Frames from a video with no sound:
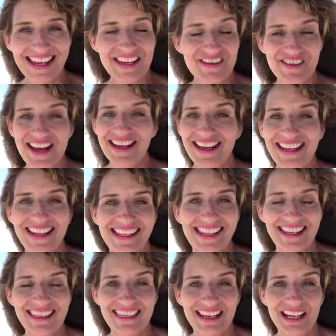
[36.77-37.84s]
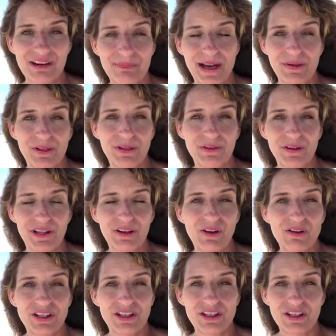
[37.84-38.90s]
you're not going to get there by recruiting
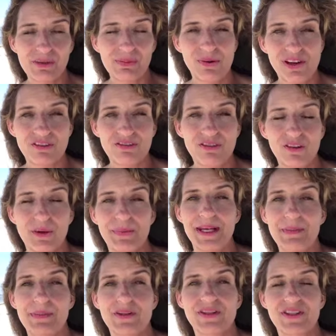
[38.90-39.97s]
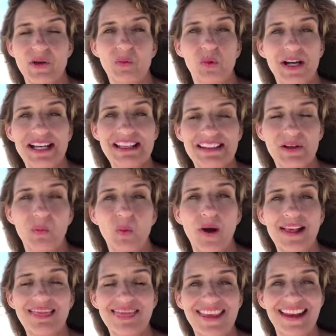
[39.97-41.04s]
only two point four people. So what is the
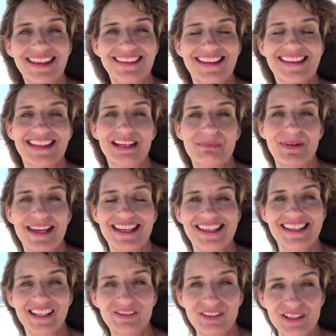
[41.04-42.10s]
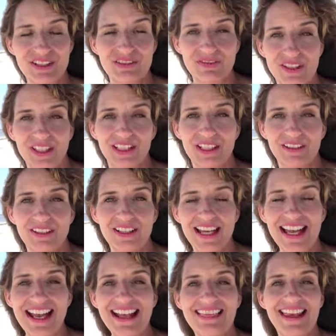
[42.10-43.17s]
one thing that's going to make a difference for you
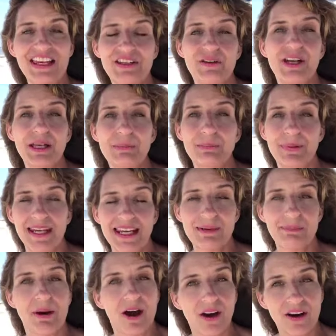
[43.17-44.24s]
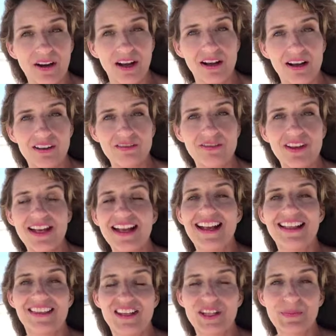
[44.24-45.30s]
that you can be part of
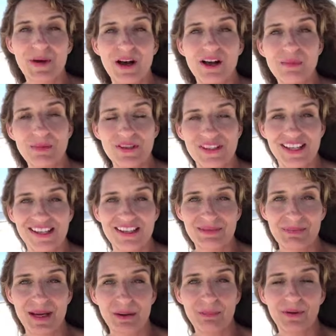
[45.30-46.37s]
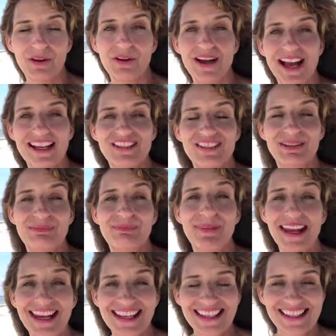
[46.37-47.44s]
the small percentage of people who actually
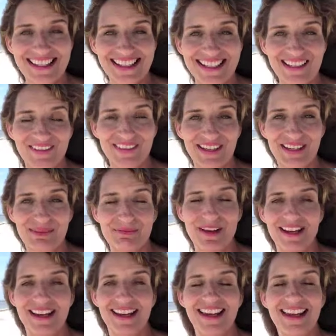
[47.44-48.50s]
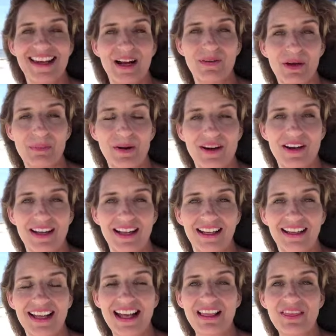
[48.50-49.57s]
make significant money in network marketing?
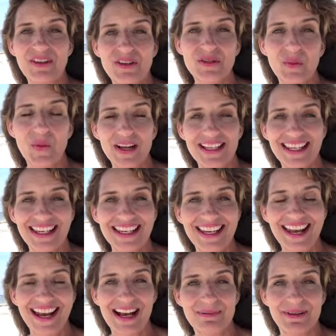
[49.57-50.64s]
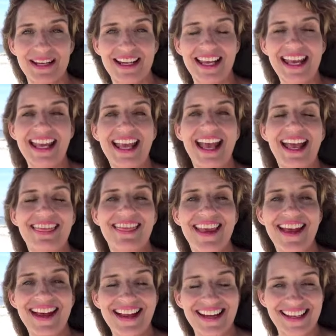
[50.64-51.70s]
There's one key habit, and
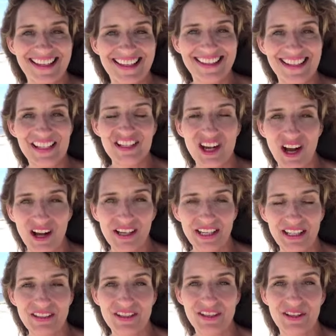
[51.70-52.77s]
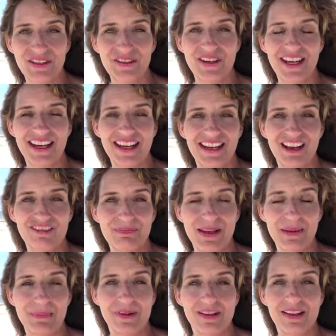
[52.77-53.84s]
that is talking to enough
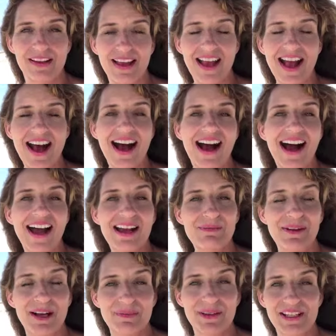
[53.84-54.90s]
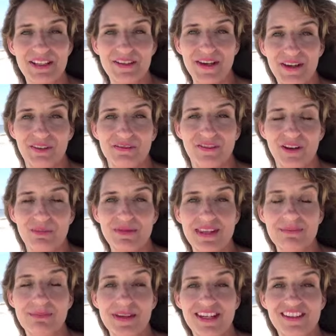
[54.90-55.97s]
people. I'm coming to you here from
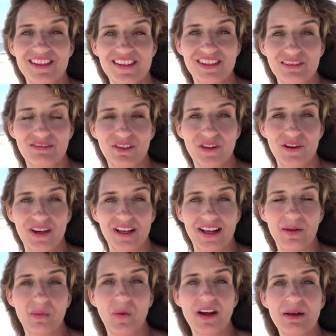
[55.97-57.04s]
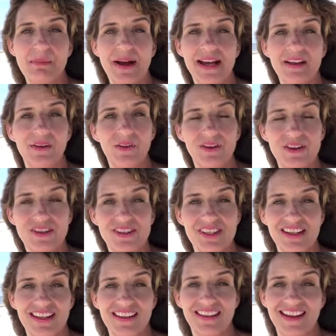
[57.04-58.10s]
the beaches in Florida, and one of my goals
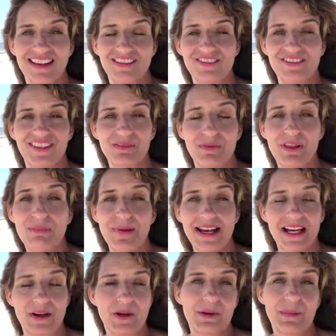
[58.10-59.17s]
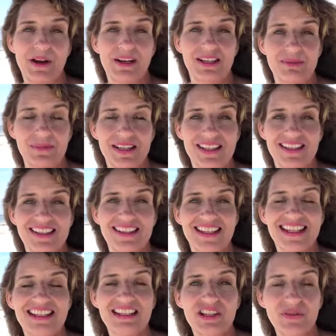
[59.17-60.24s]
in life with my network marketing business
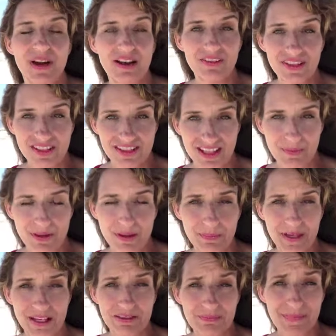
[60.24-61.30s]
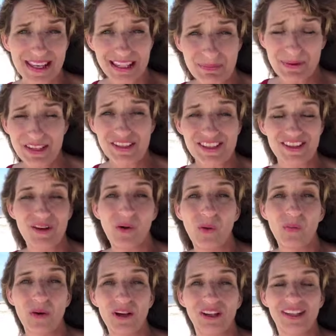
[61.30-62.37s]
is to travel to some of the best beaches in the
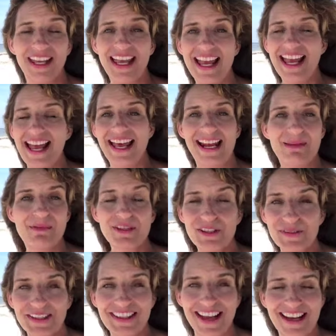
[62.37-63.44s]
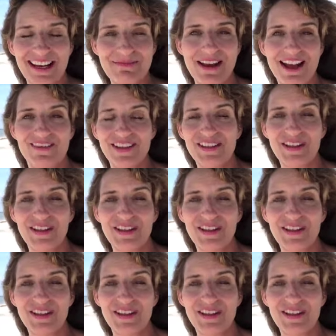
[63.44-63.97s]
whole world, and I'm doing that, and I'm having